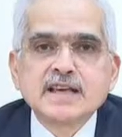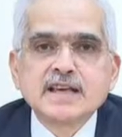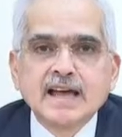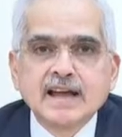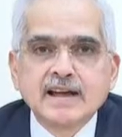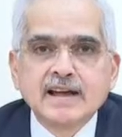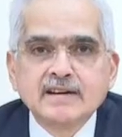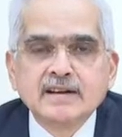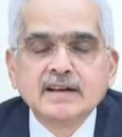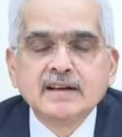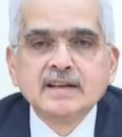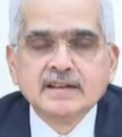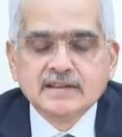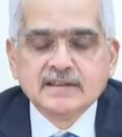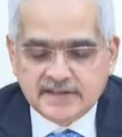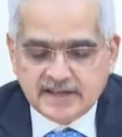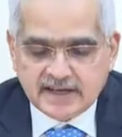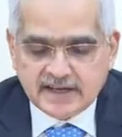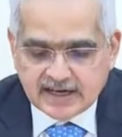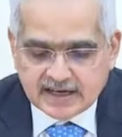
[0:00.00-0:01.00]
and
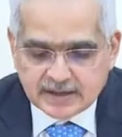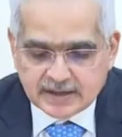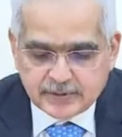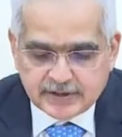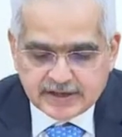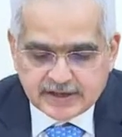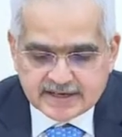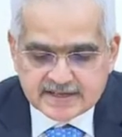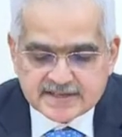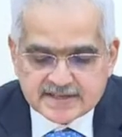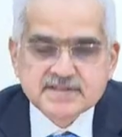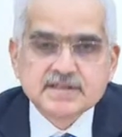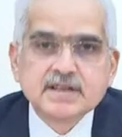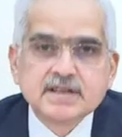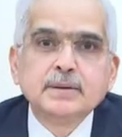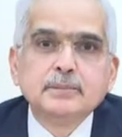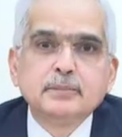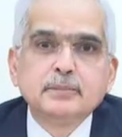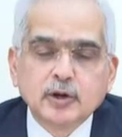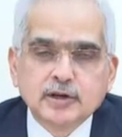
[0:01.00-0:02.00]
the RBI's
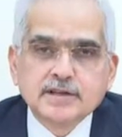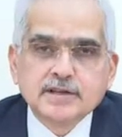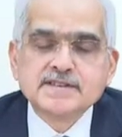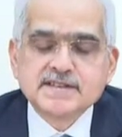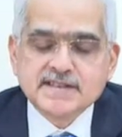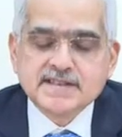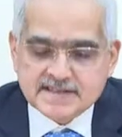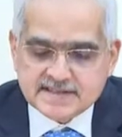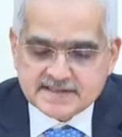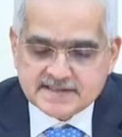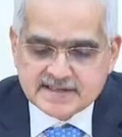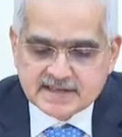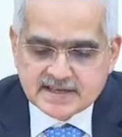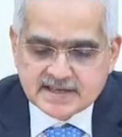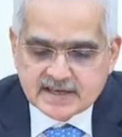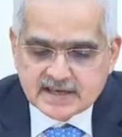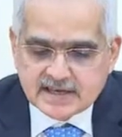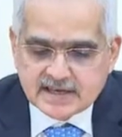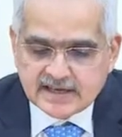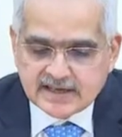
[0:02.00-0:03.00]
policies.
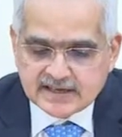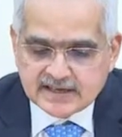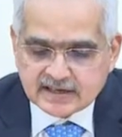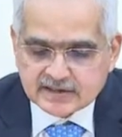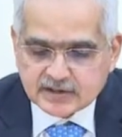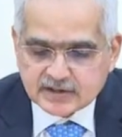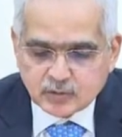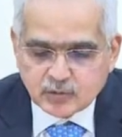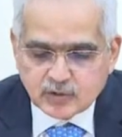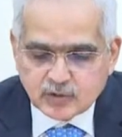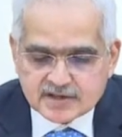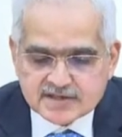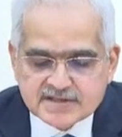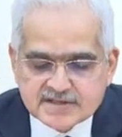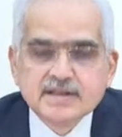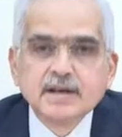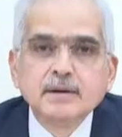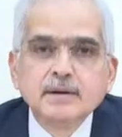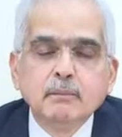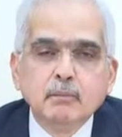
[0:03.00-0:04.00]
In other
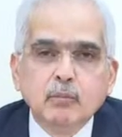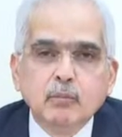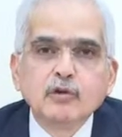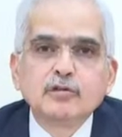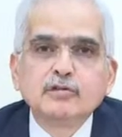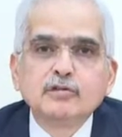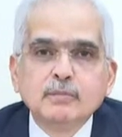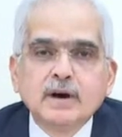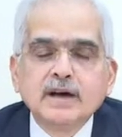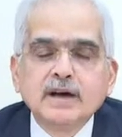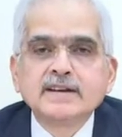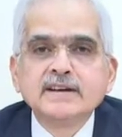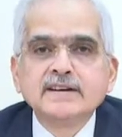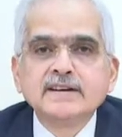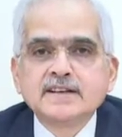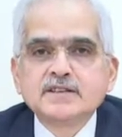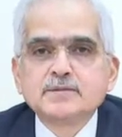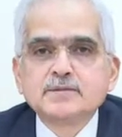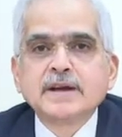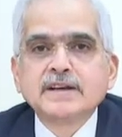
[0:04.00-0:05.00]
words, both market
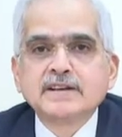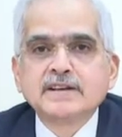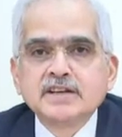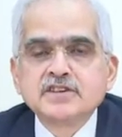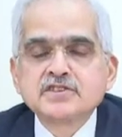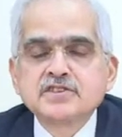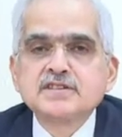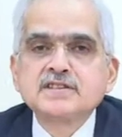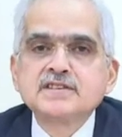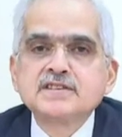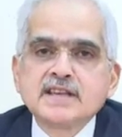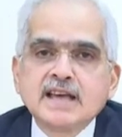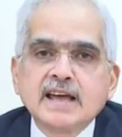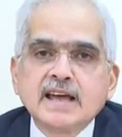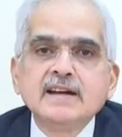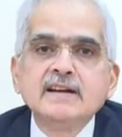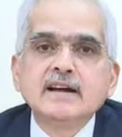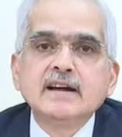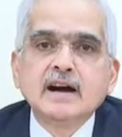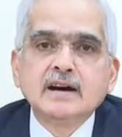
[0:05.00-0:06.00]
expectations
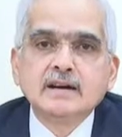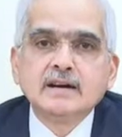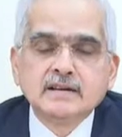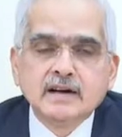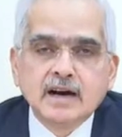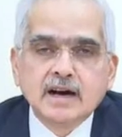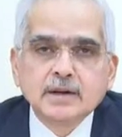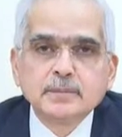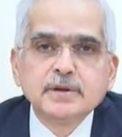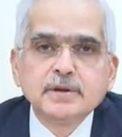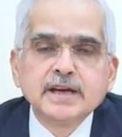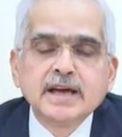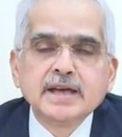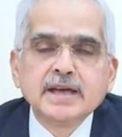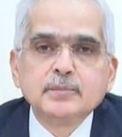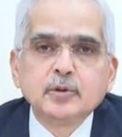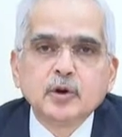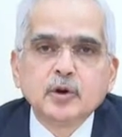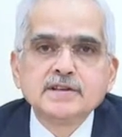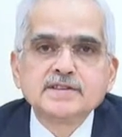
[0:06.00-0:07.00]
and RBI
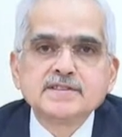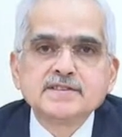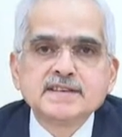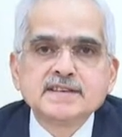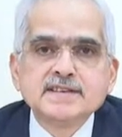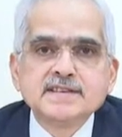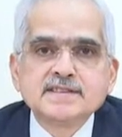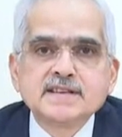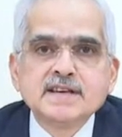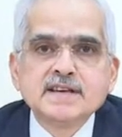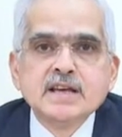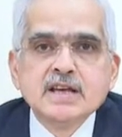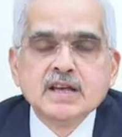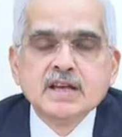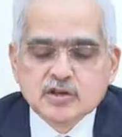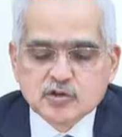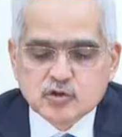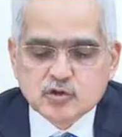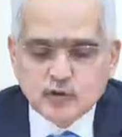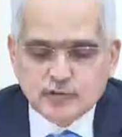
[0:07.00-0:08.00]
policies,
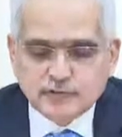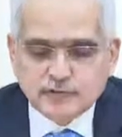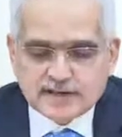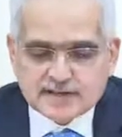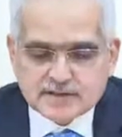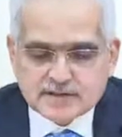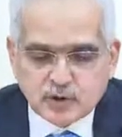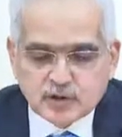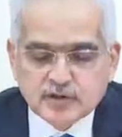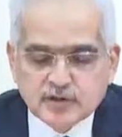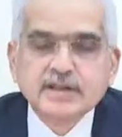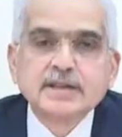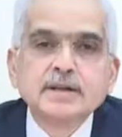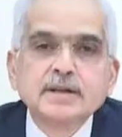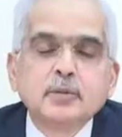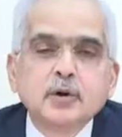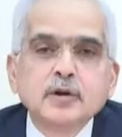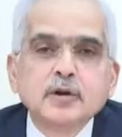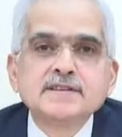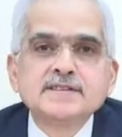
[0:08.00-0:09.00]
so far as monetary
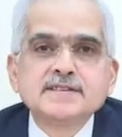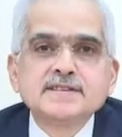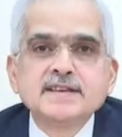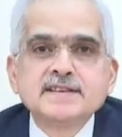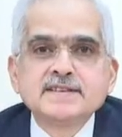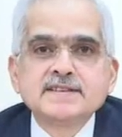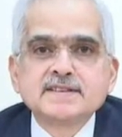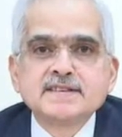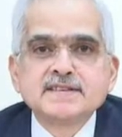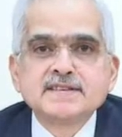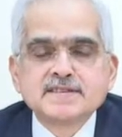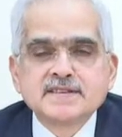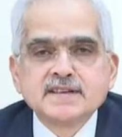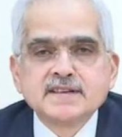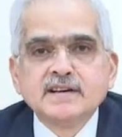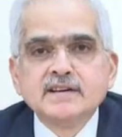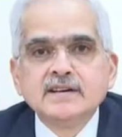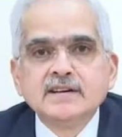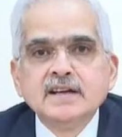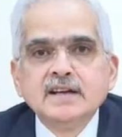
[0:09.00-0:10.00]
policy is
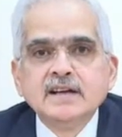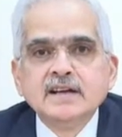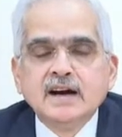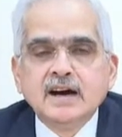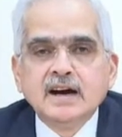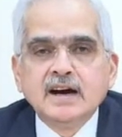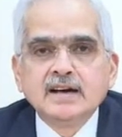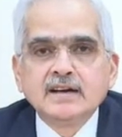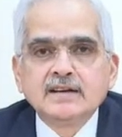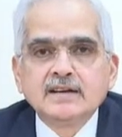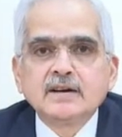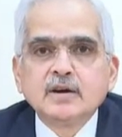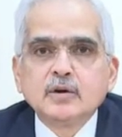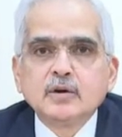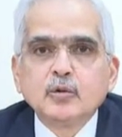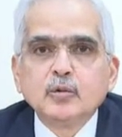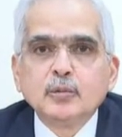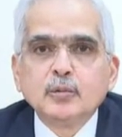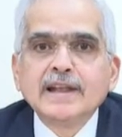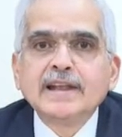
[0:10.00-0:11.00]
concerned, are
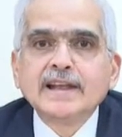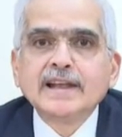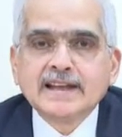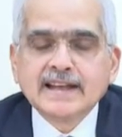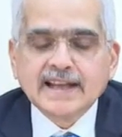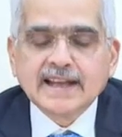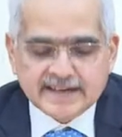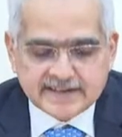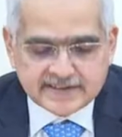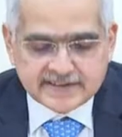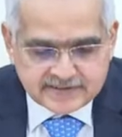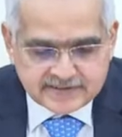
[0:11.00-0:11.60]
well aligned.